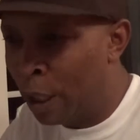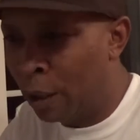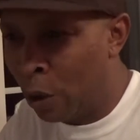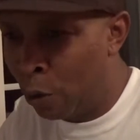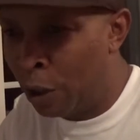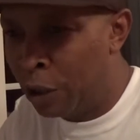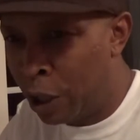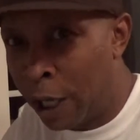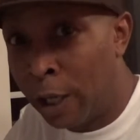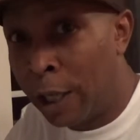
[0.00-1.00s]
or go to
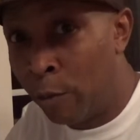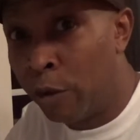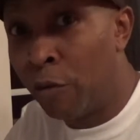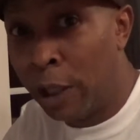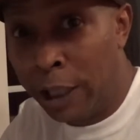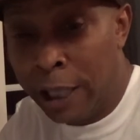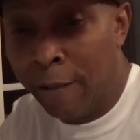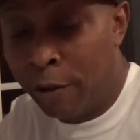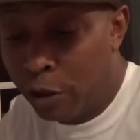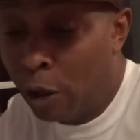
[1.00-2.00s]
jail. They was really
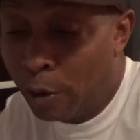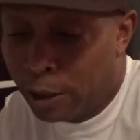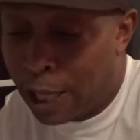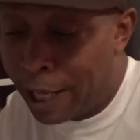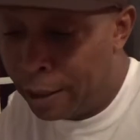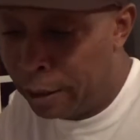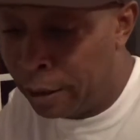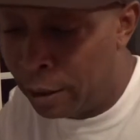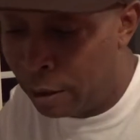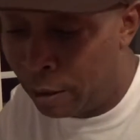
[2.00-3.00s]
giving, so it was a lot of
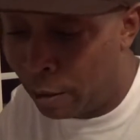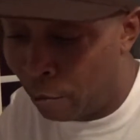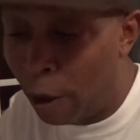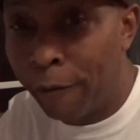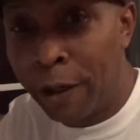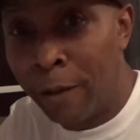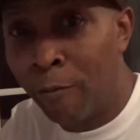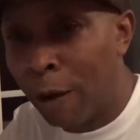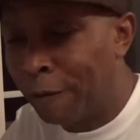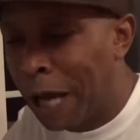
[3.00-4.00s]

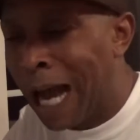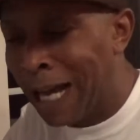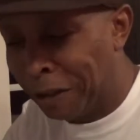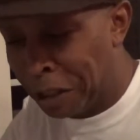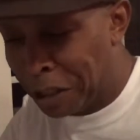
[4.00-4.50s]
rough guys